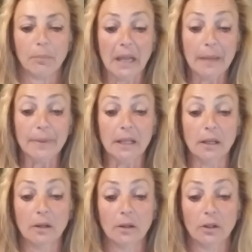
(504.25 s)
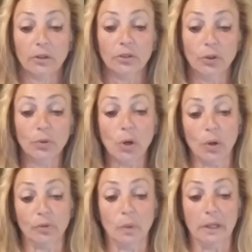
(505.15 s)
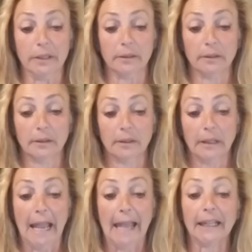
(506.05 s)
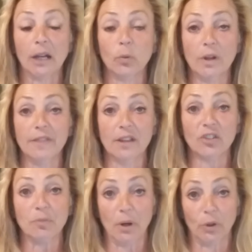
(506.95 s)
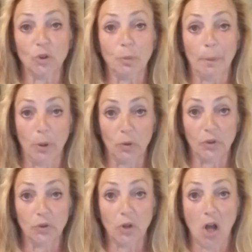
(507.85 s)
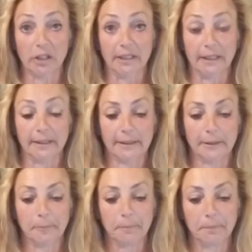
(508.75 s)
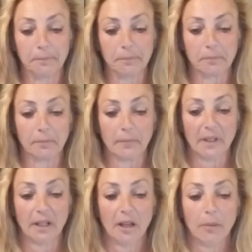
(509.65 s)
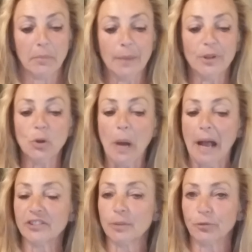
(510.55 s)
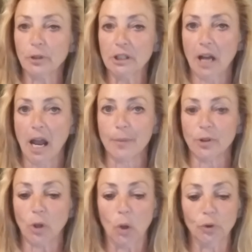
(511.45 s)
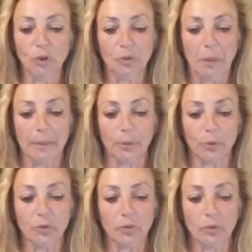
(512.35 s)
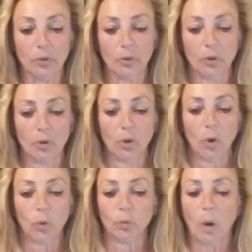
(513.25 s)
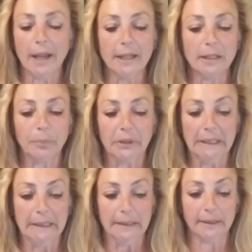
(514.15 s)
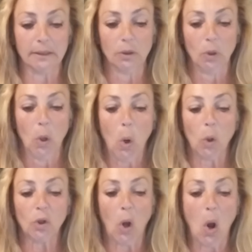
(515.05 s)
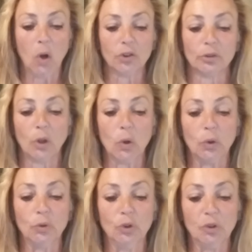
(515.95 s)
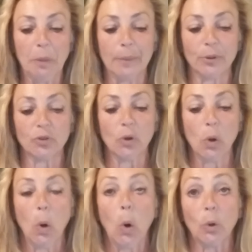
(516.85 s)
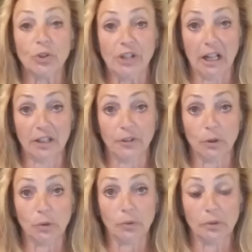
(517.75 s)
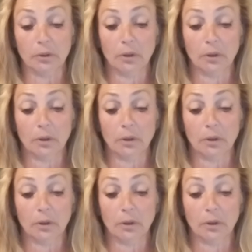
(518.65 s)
Maybe you know of one and can win this marriage proposal contest. Maybe you have some free time to call newspapers. Write, please, or call your local newspapers or telephone